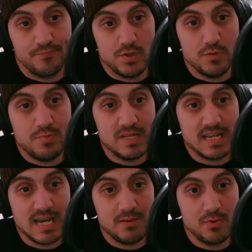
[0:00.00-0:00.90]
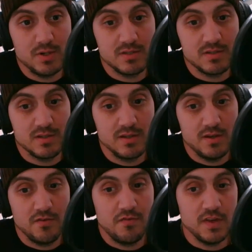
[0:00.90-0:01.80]
You beat the Cowboys,
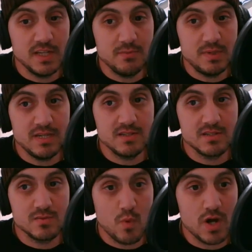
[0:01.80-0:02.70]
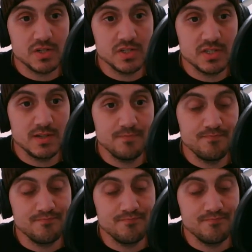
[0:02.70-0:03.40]
Philly beats Washington.